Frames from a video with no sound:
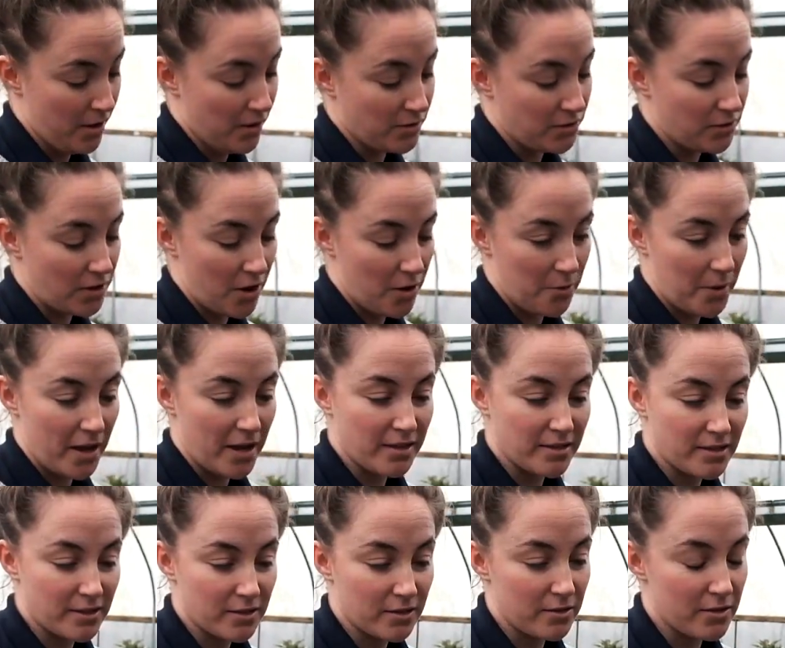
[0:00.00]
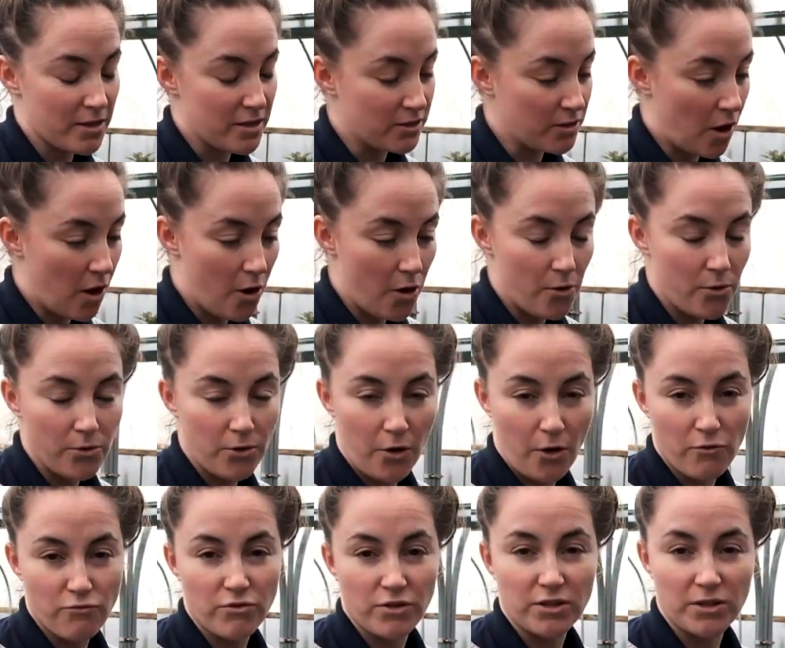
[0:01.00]
so there's a whole
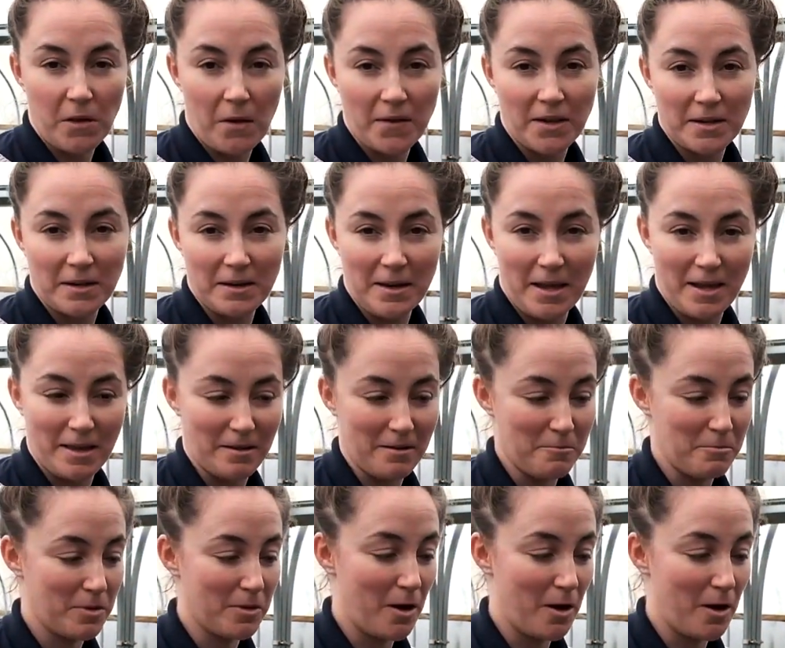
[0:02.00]
lot of recycling.